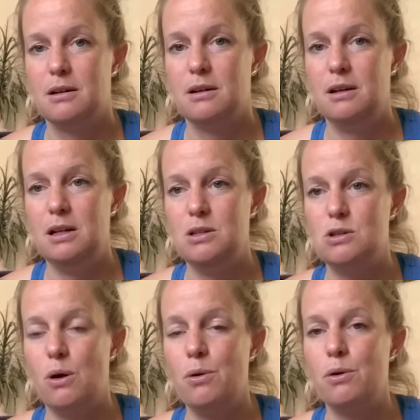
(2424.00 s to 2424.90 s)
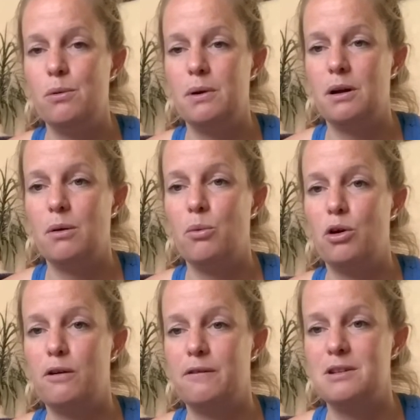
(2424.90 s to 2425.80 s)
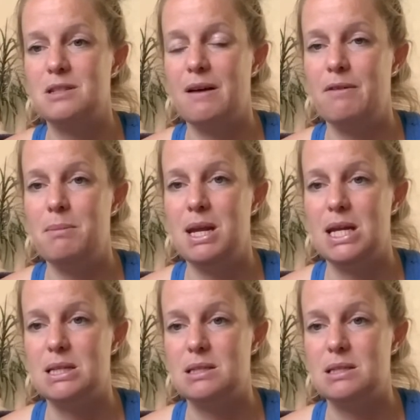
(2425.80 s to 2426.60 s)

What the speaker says: In total, we're going to work for 7 minutes.